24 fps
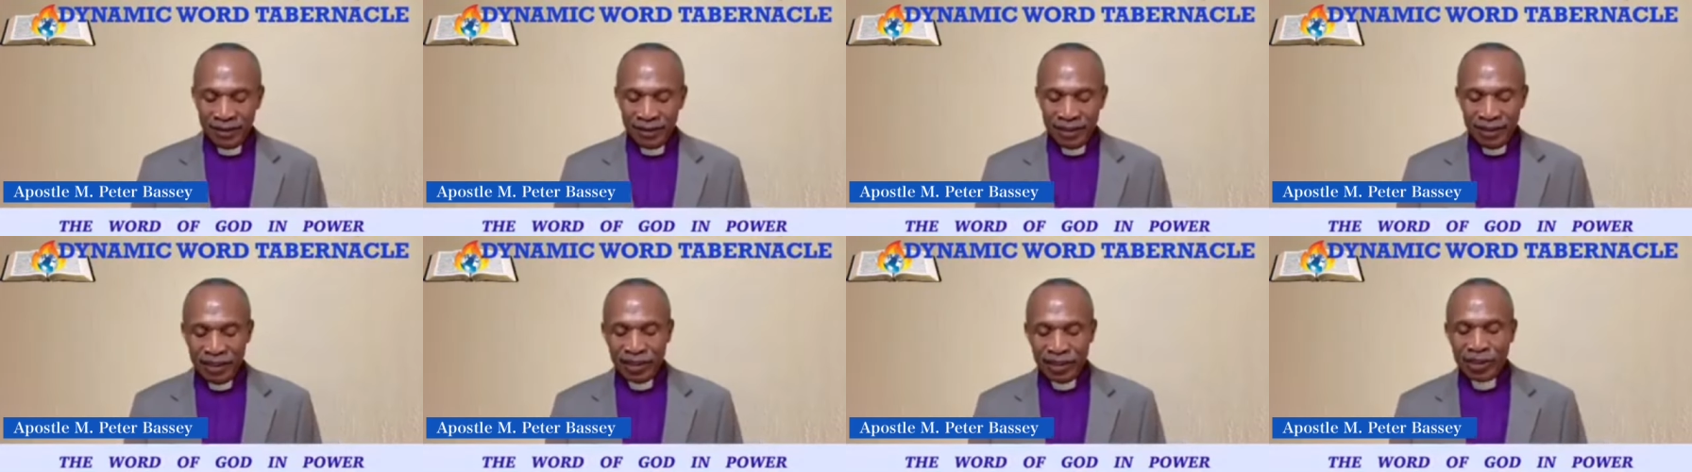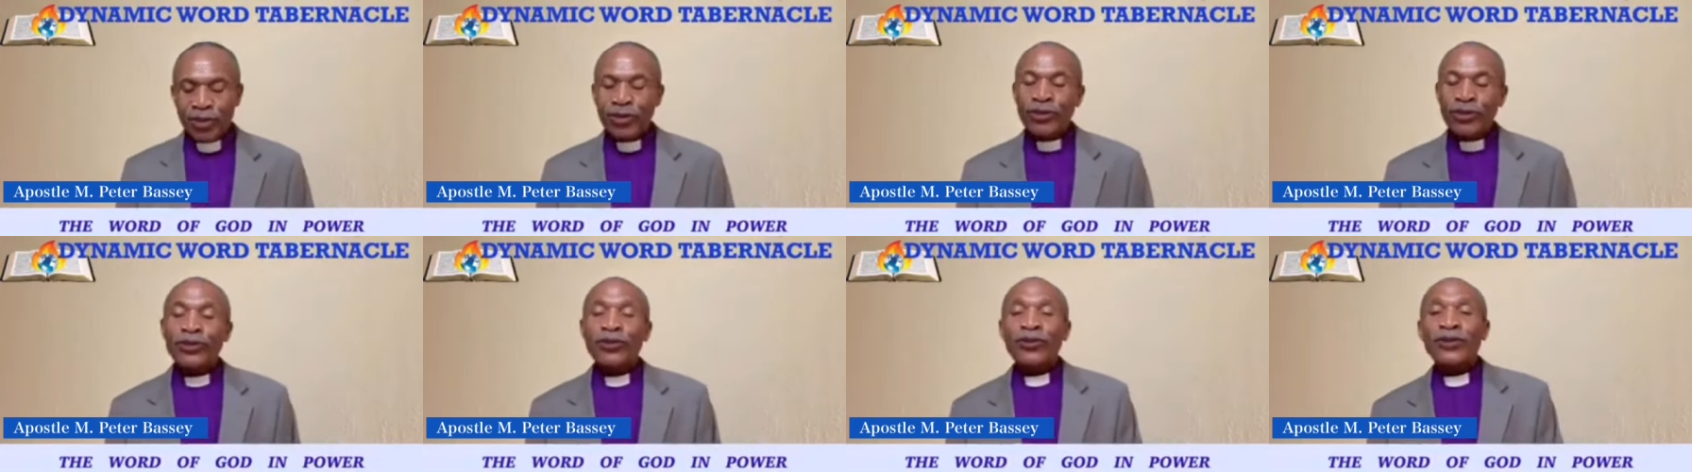
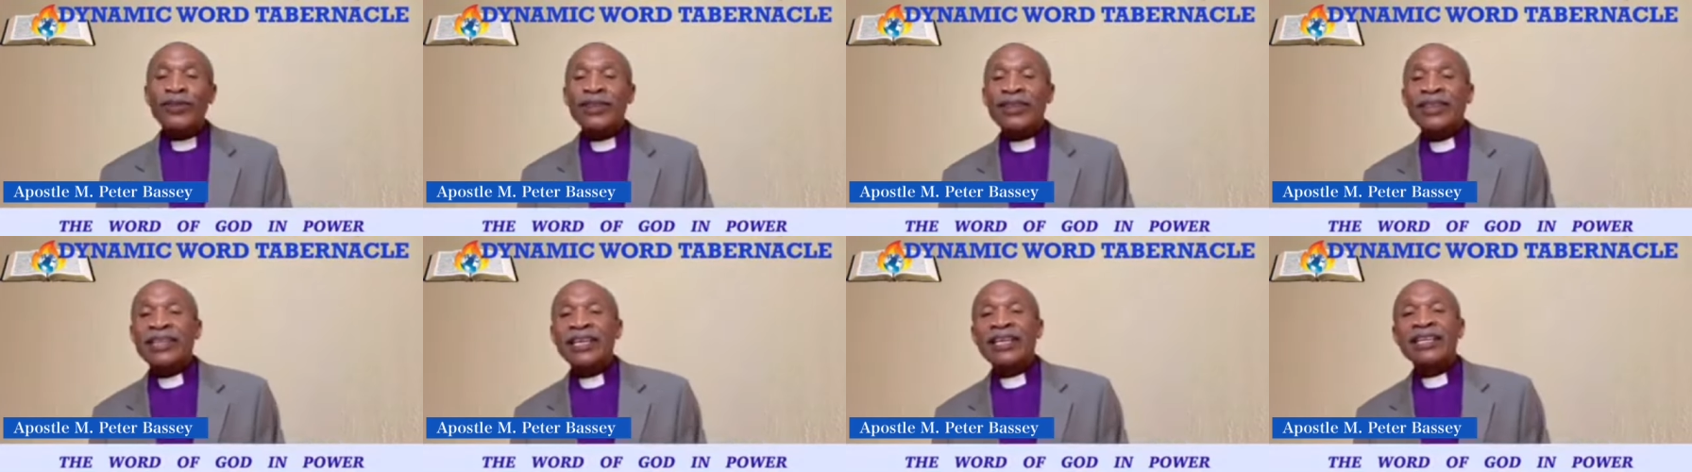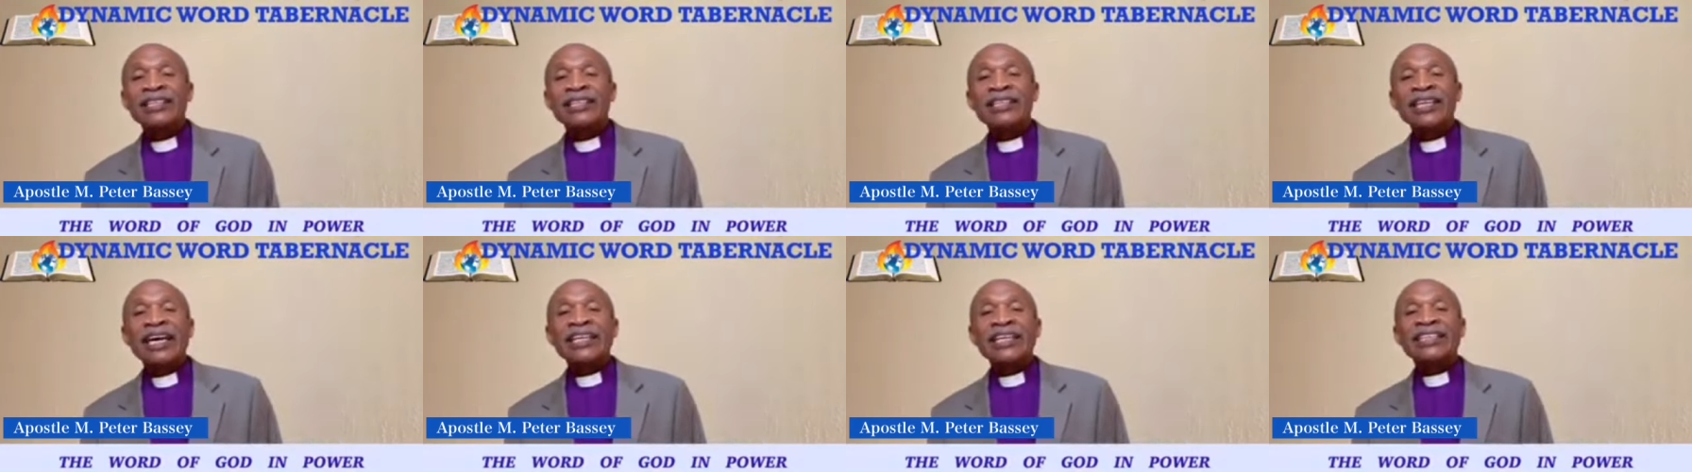So don't
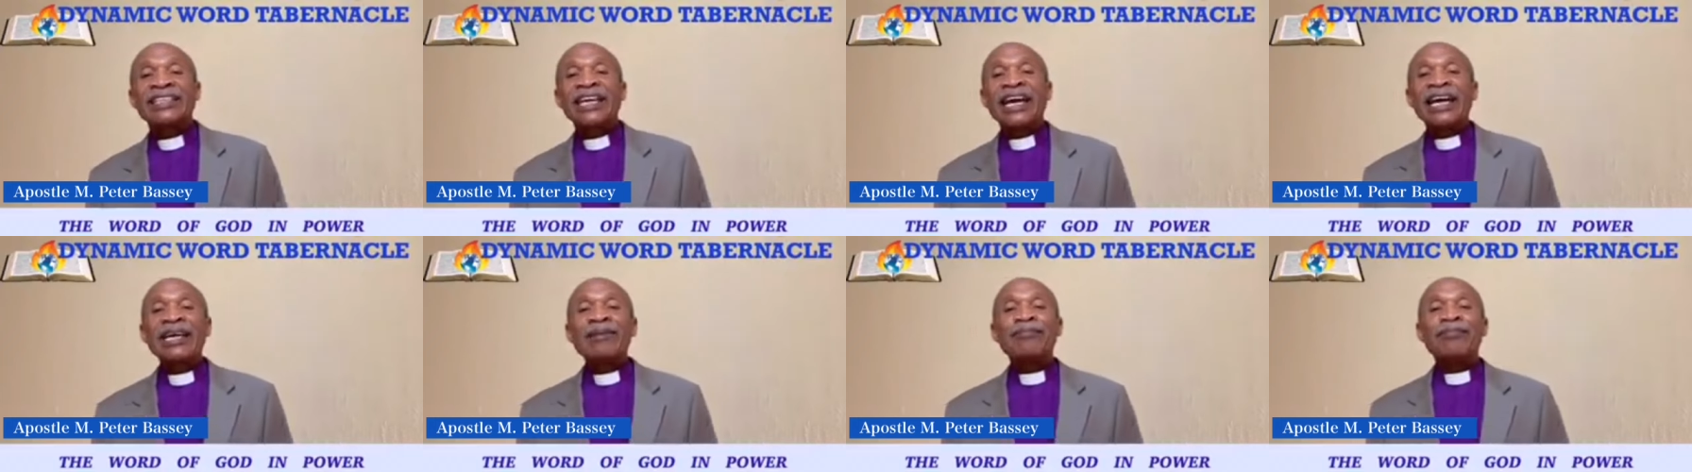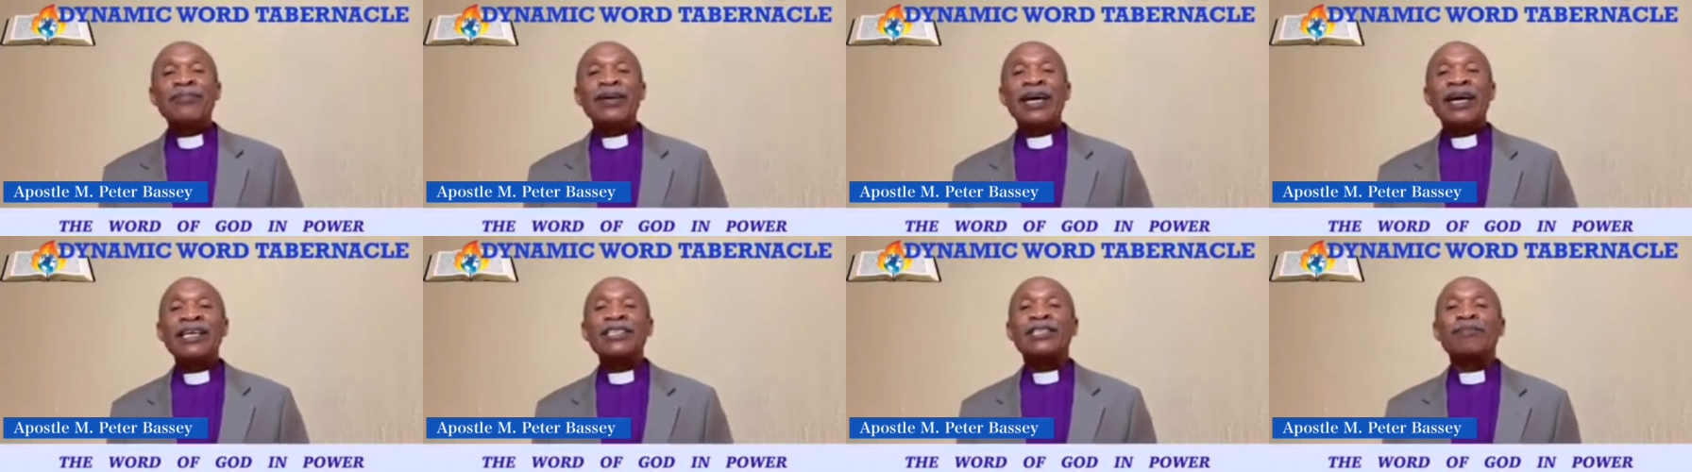think that time
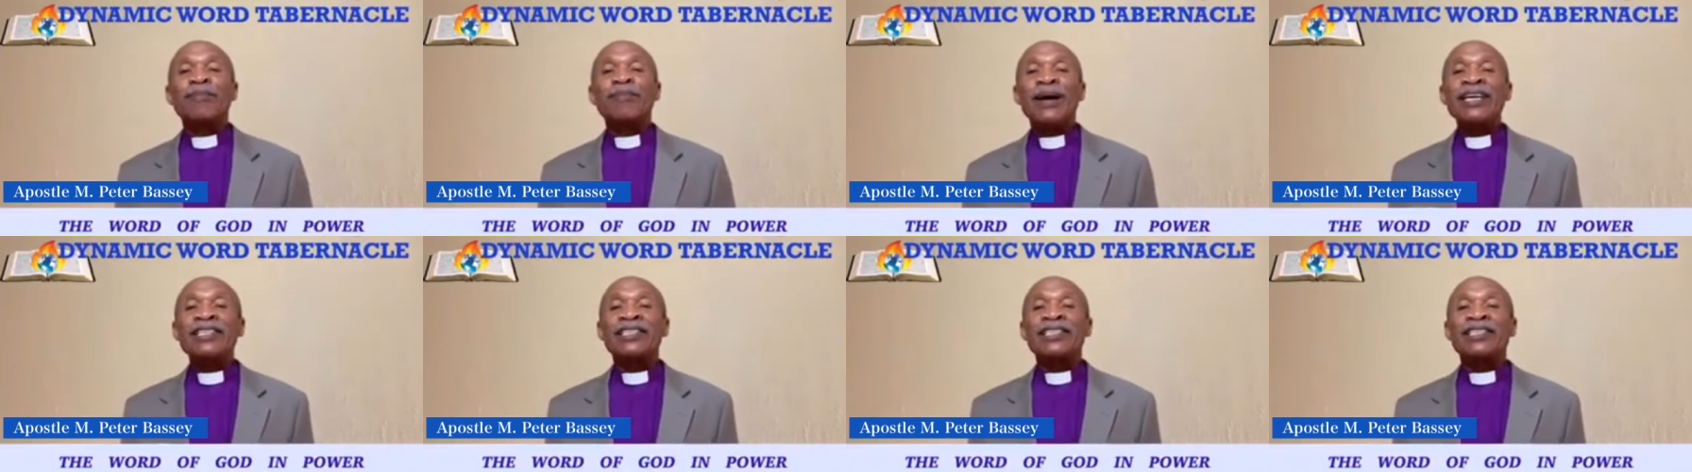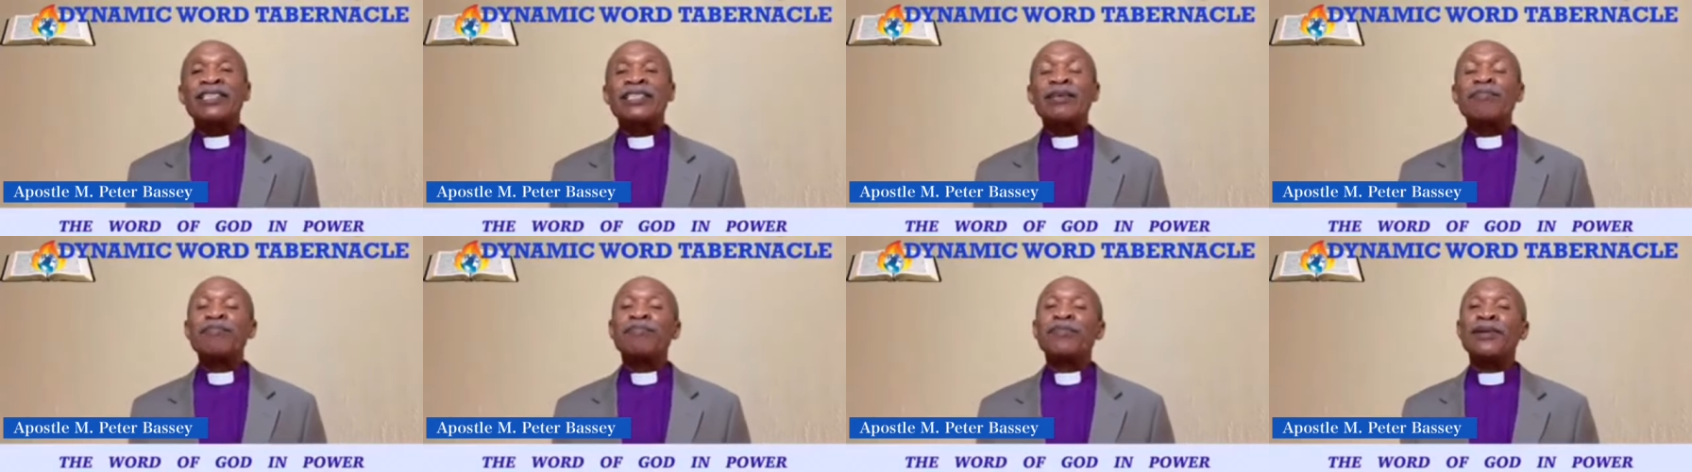has
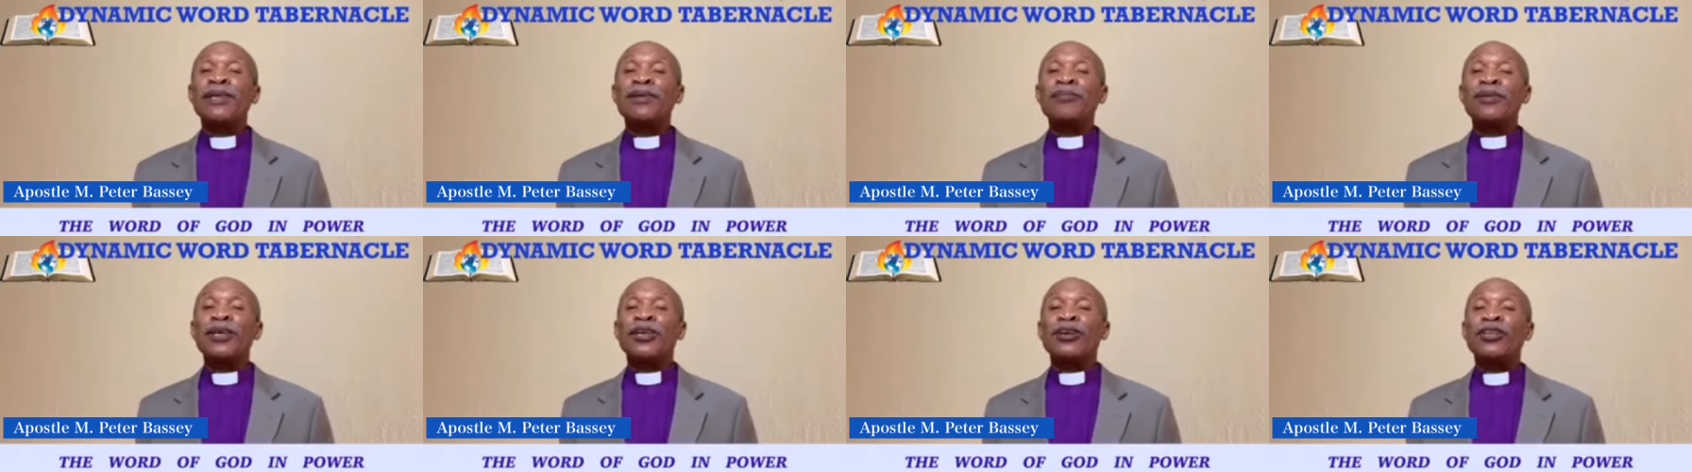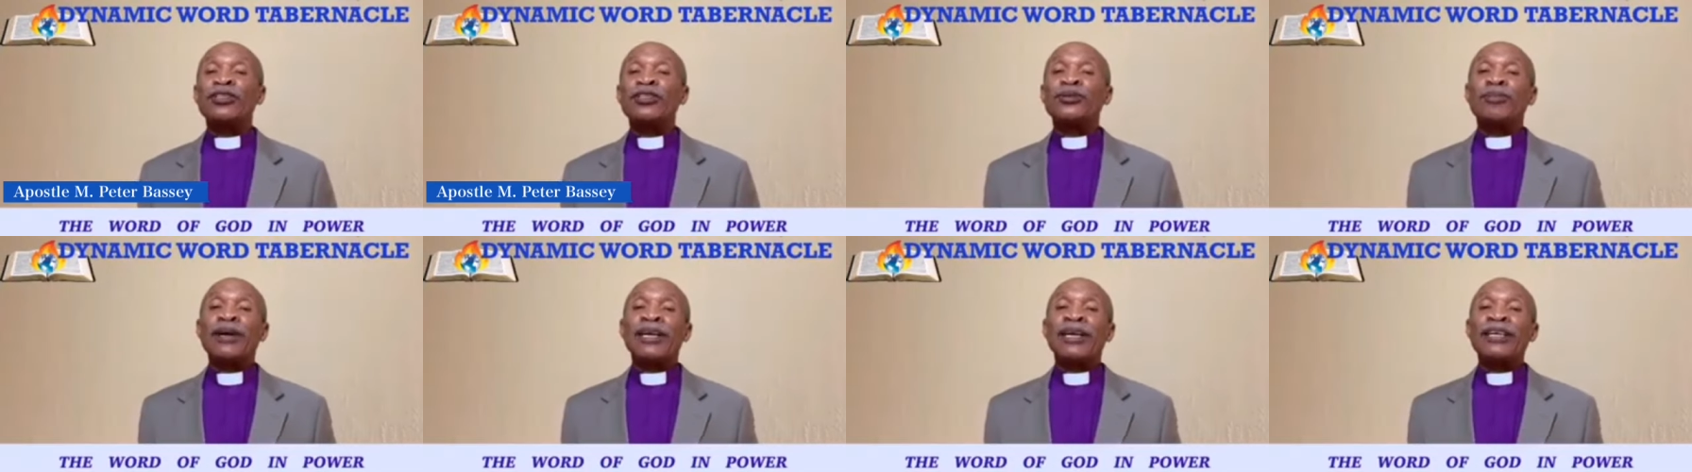passed simply
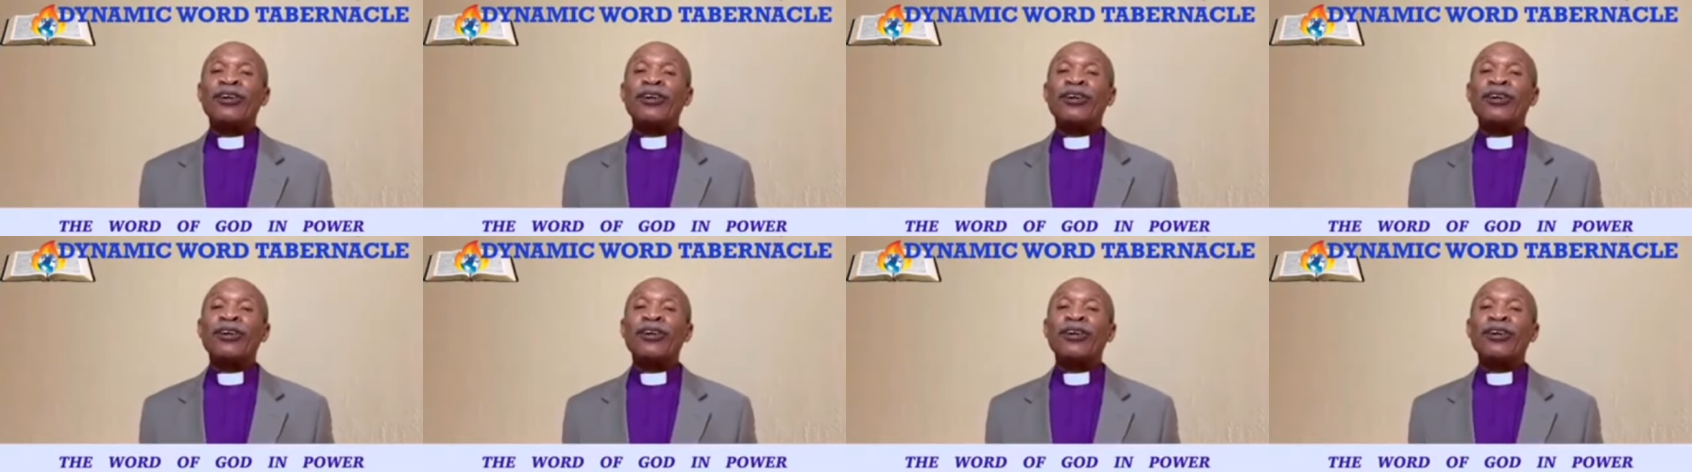because by